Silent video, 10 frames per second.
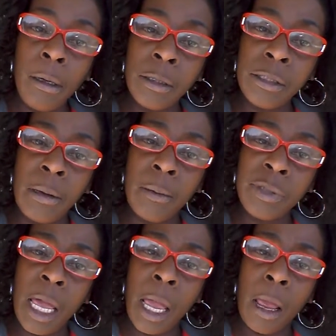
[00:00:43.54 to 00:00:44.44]
You understand what
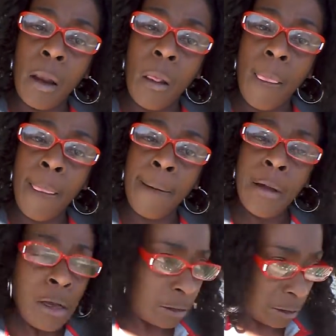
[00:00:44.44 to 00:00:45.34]
I'm saying?
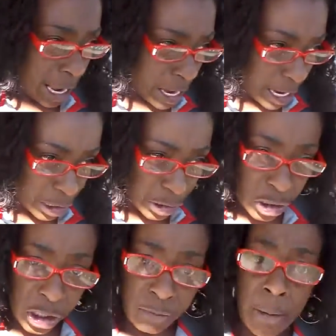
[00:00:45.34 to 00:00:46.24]
So now they're in
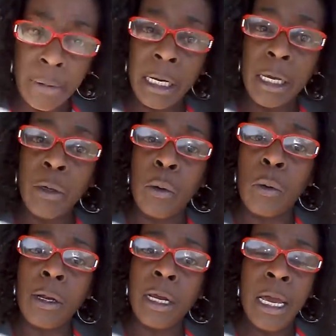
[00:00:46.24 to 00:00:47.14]
Judge Mablean
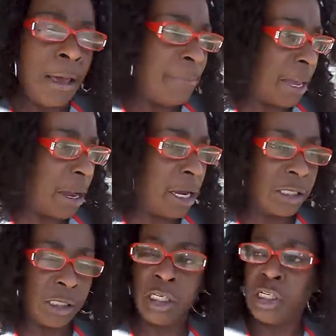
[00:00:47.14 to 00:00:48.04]
Court.
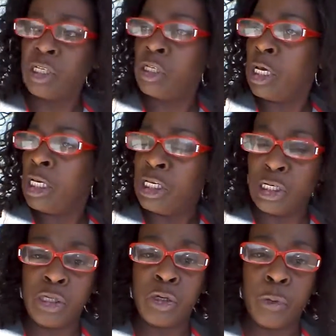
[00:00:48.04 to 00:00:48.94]
Parents just,
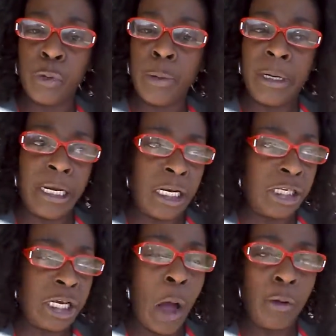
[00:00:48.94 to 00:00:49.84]
just scribbling
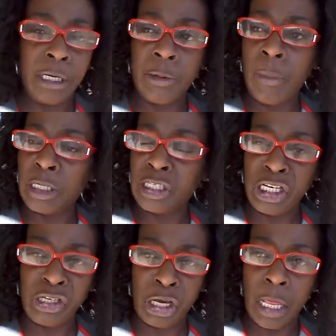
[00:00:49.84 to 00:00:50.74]
and talking amongst
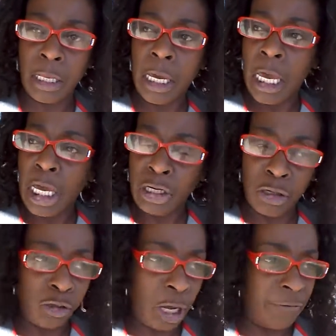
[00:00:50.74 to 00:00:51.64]
each other,
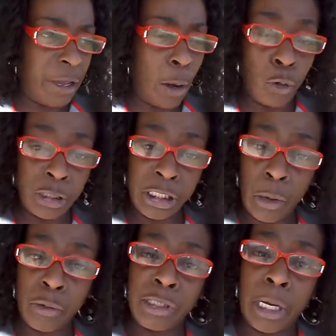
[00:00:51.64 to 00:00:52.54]
you know, trying to figure out what's
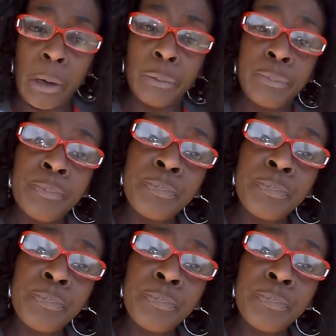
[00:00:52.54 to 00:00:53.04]
going on.